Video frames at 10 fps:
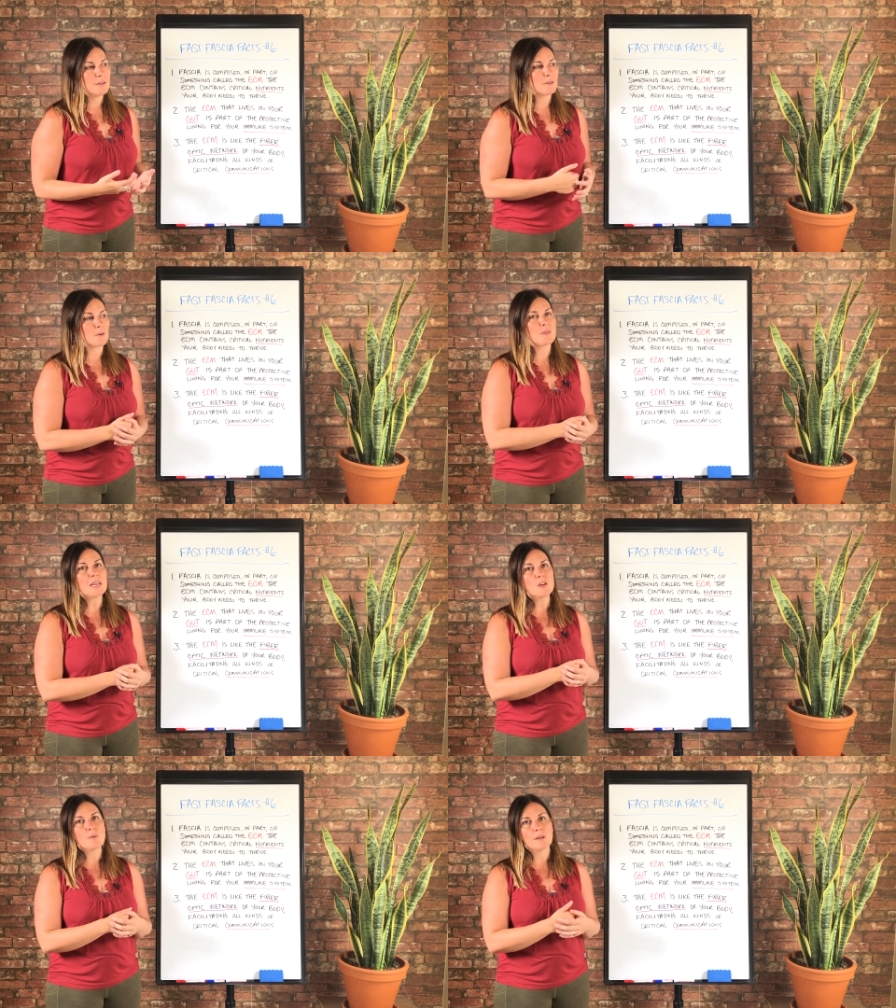So
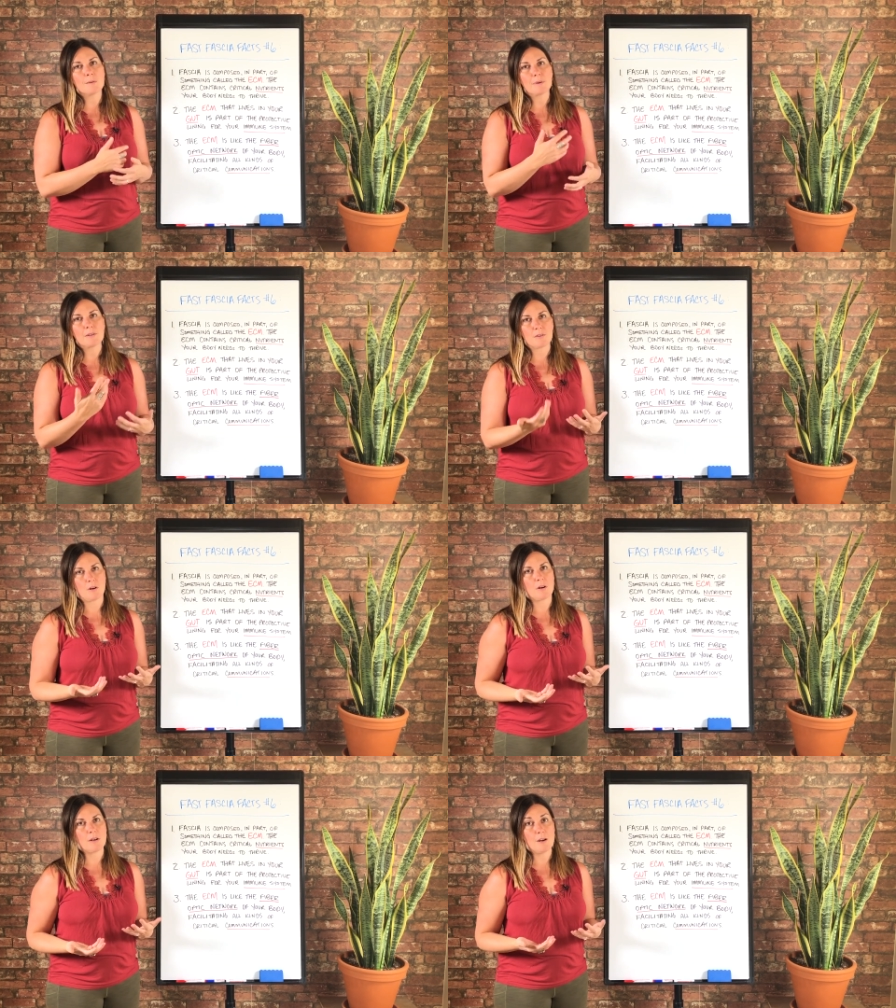then you end up in a
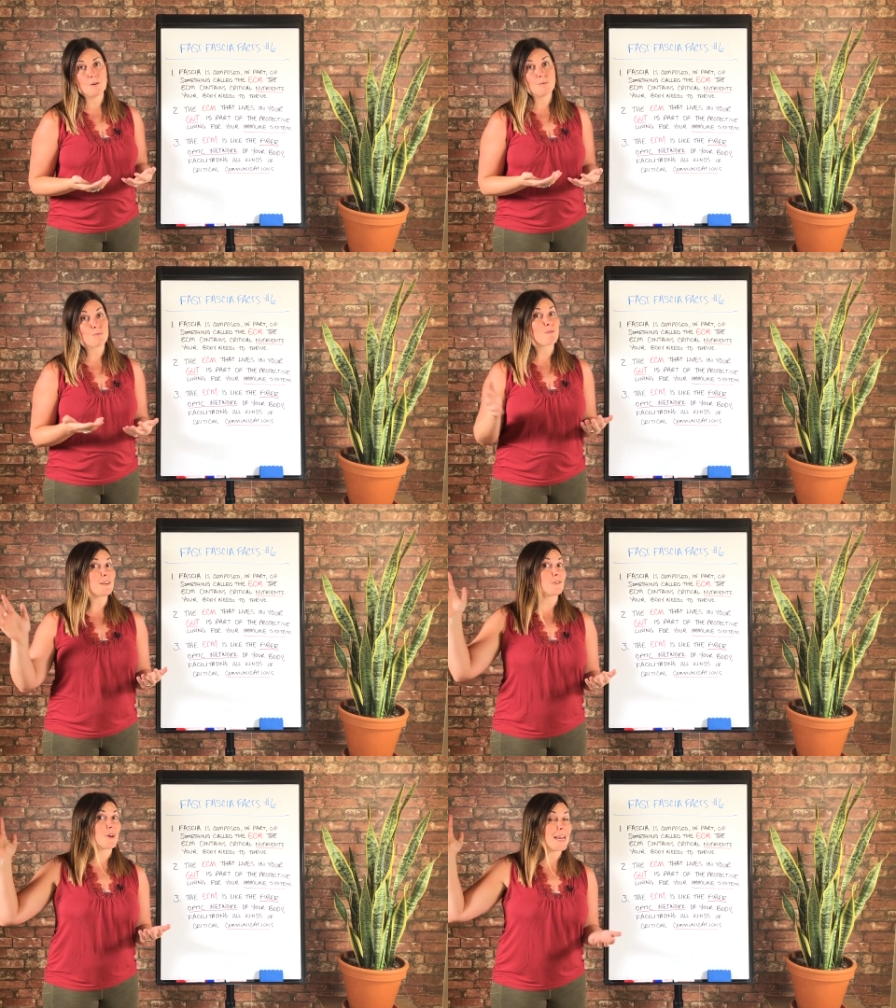scenario,
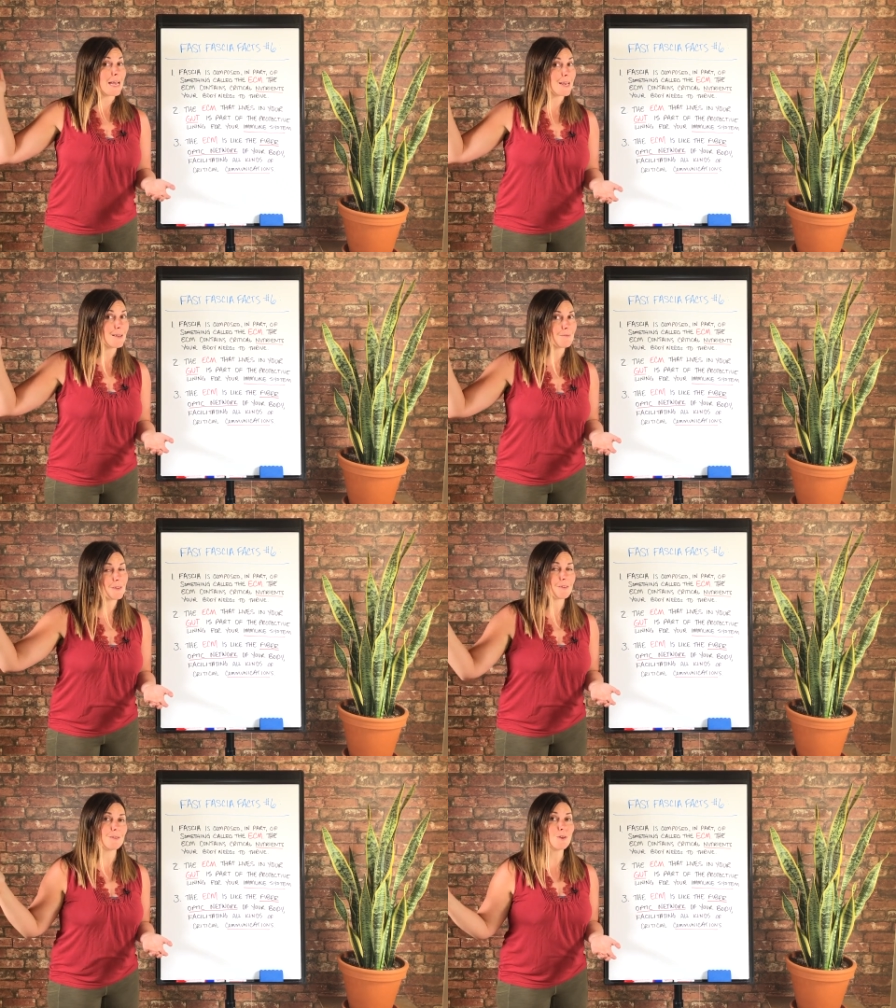raise your hand if
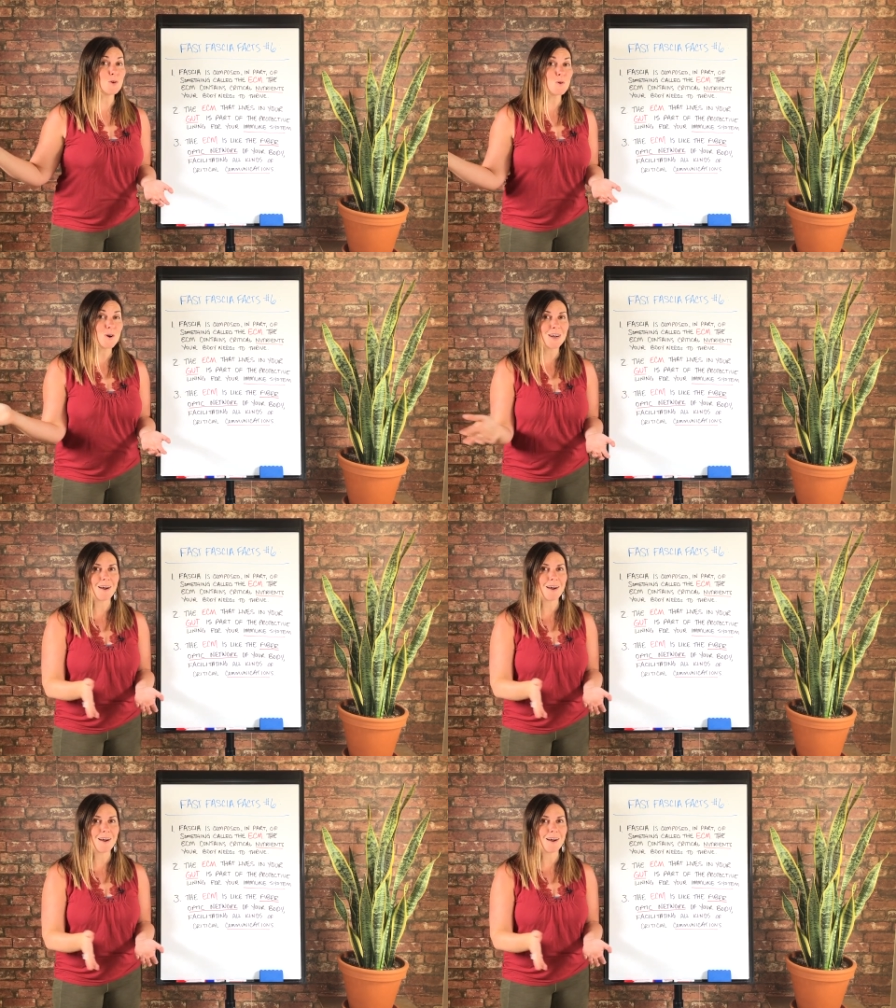this is you,